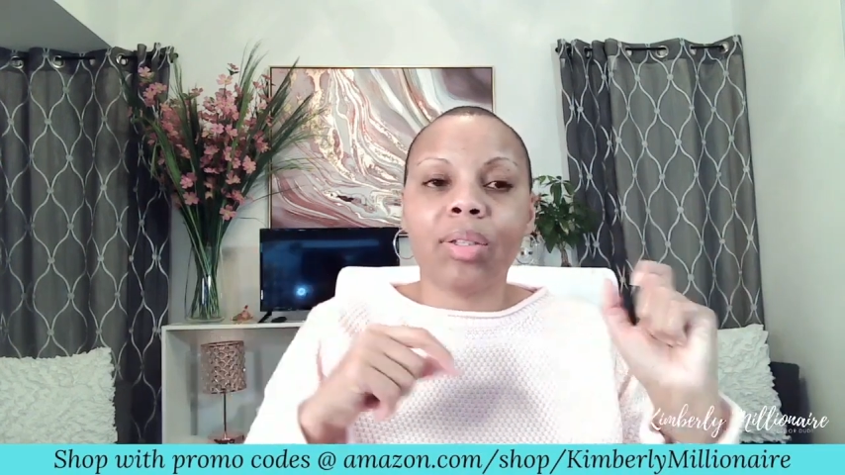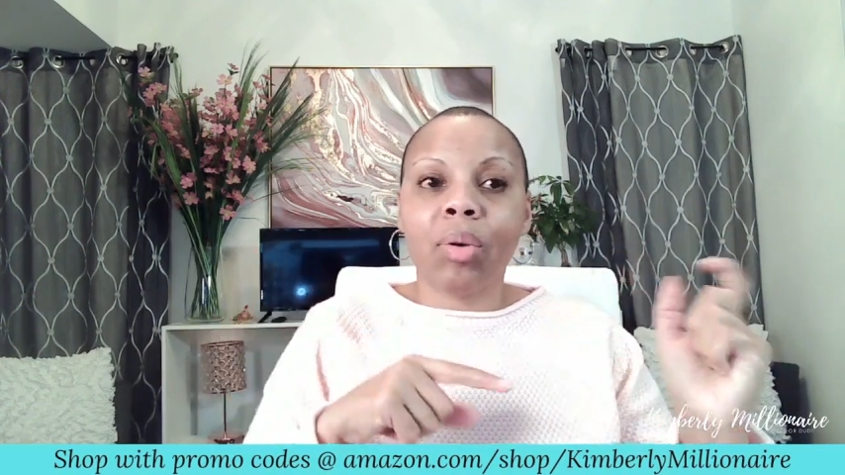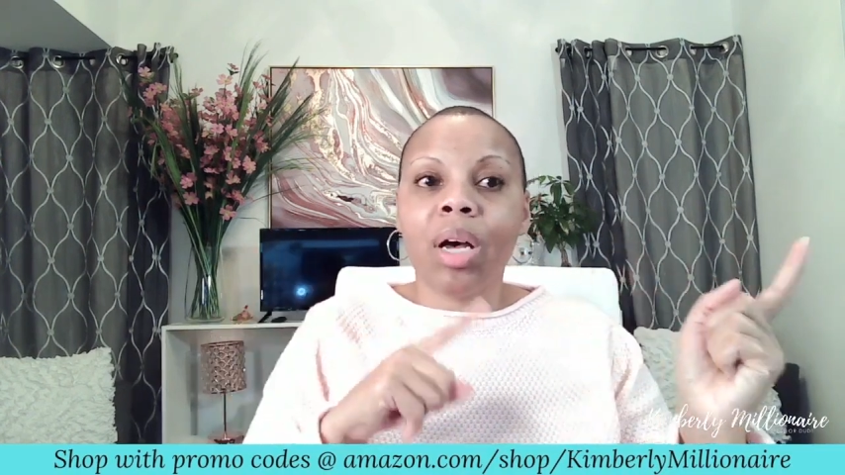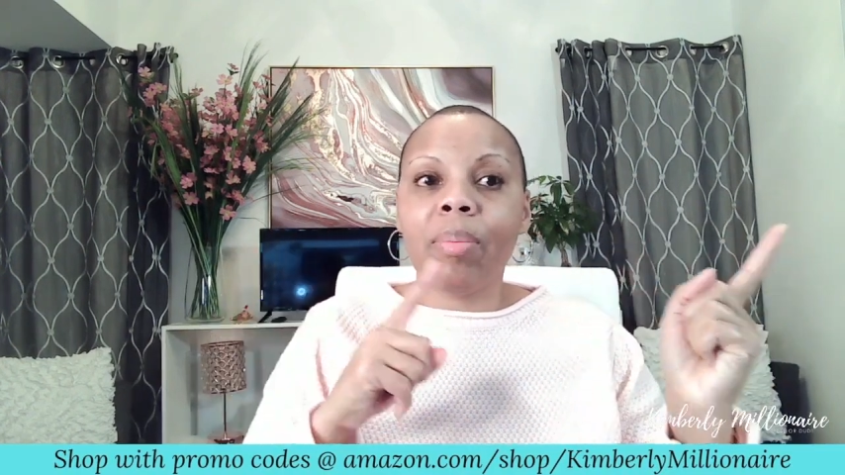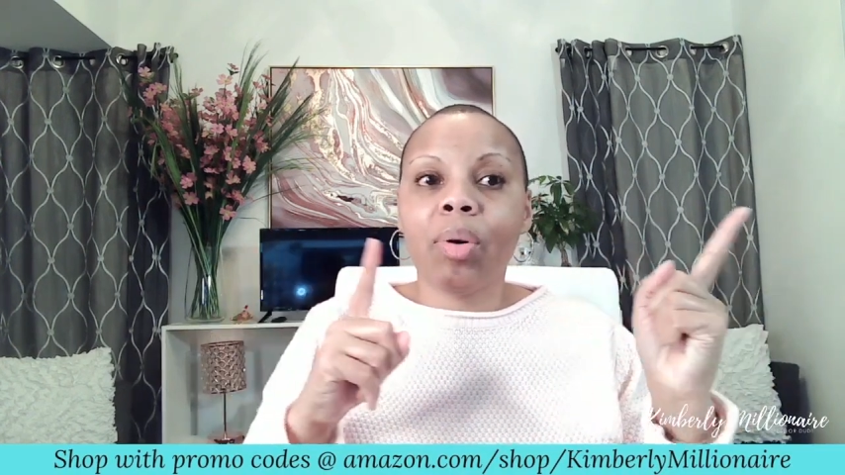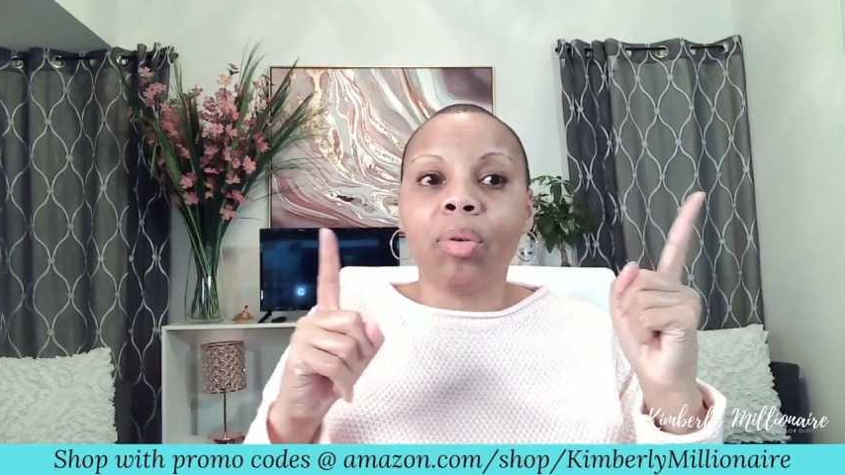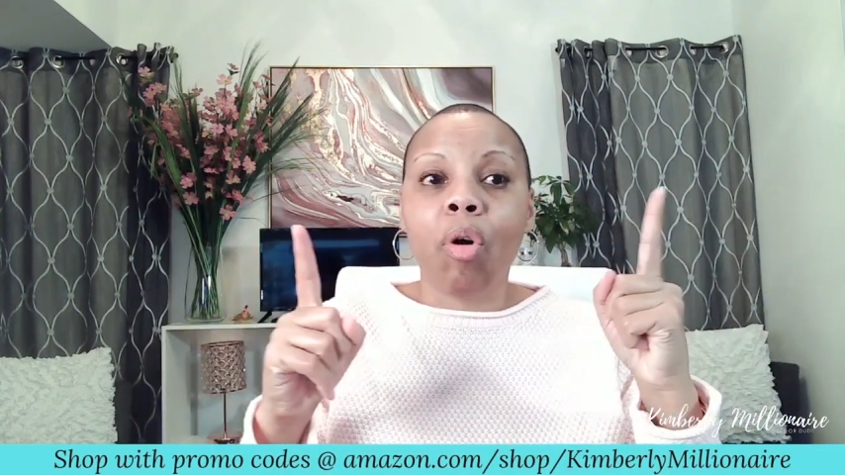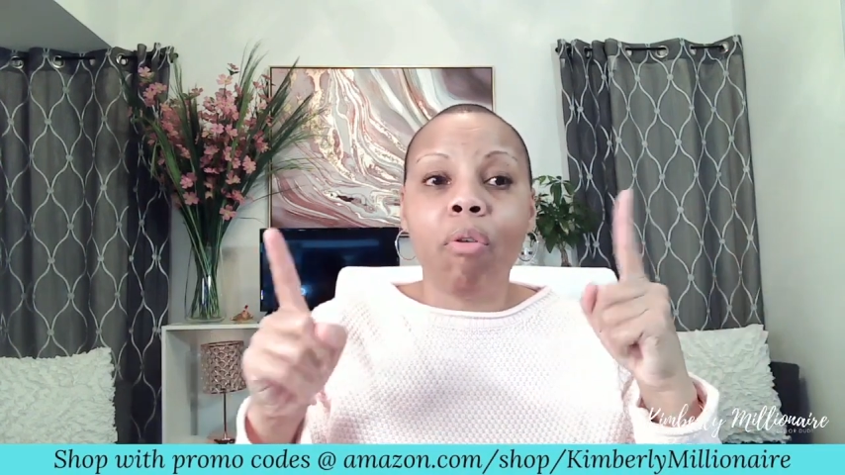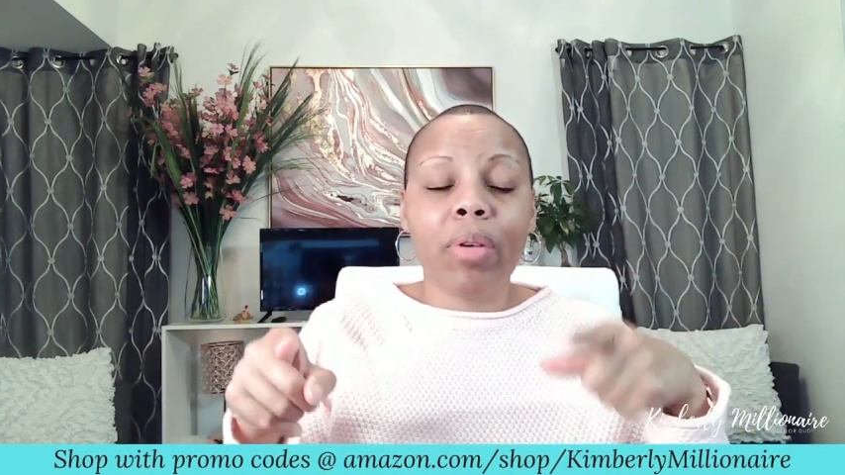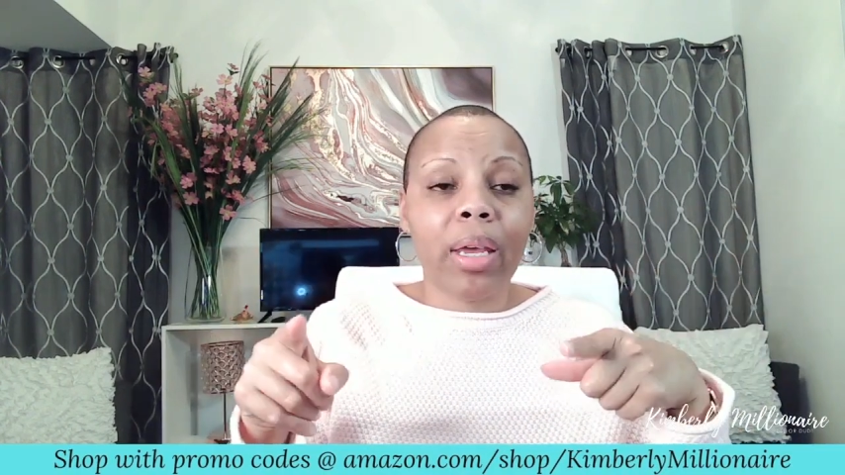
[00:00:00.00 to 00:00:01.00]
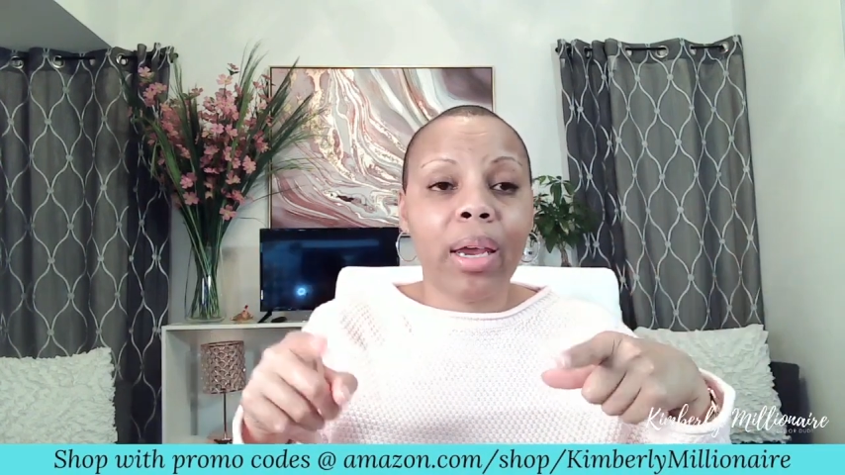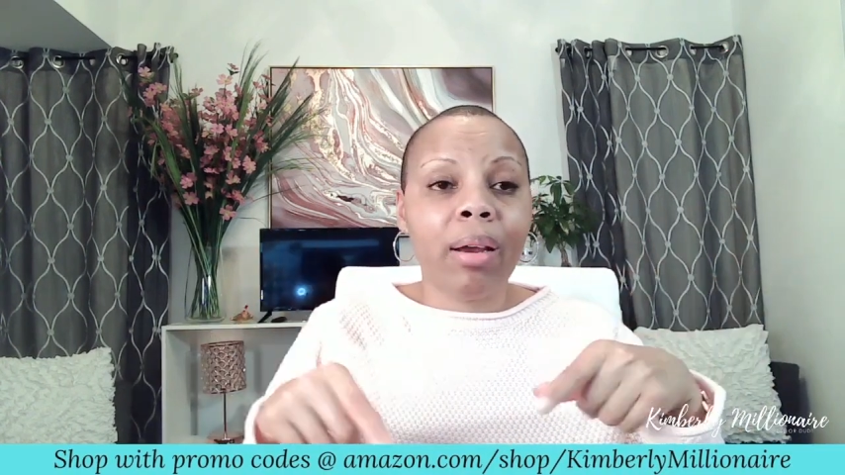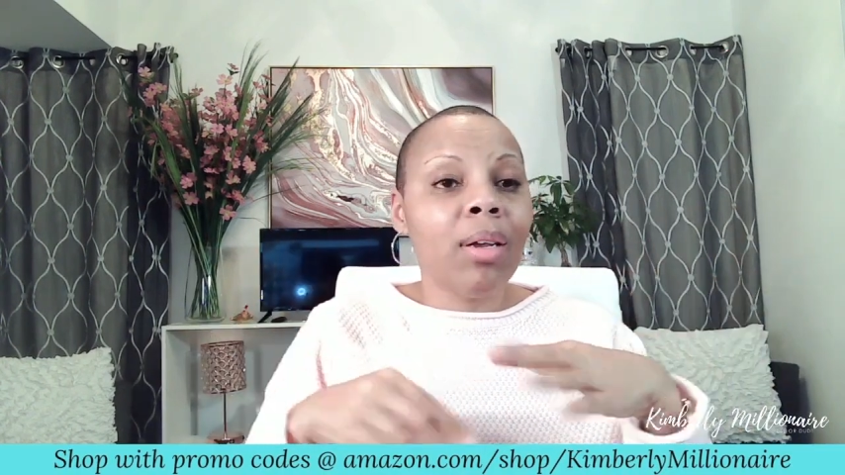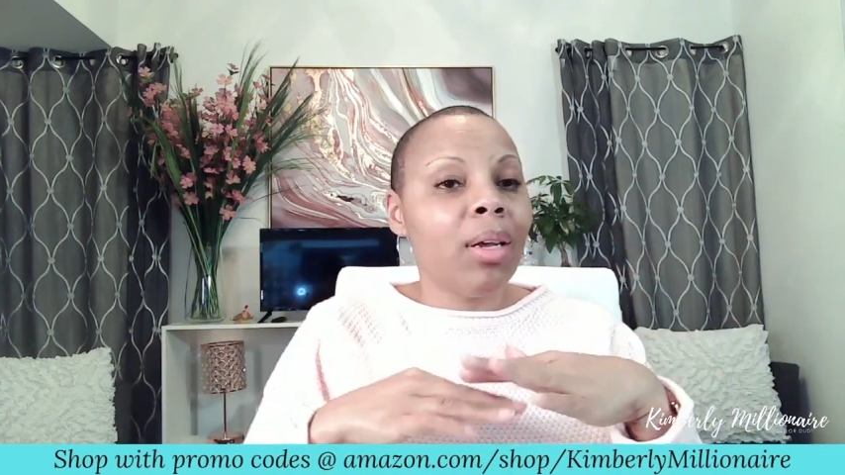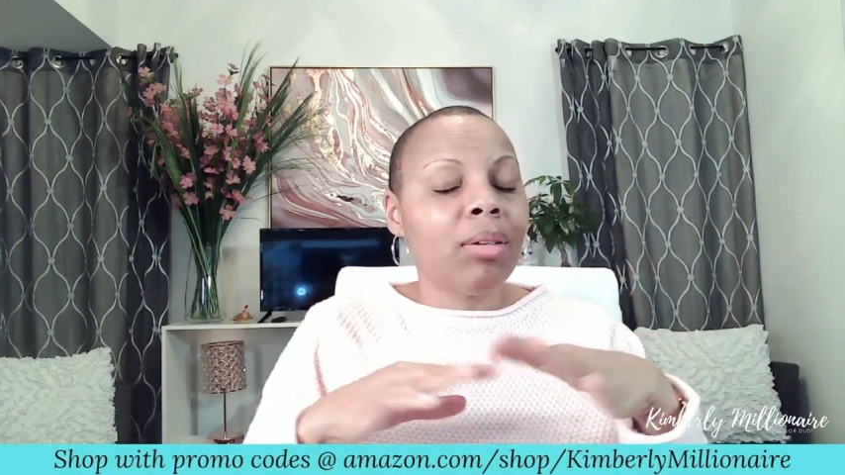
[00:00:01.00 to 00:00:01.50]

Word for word: So come on over there.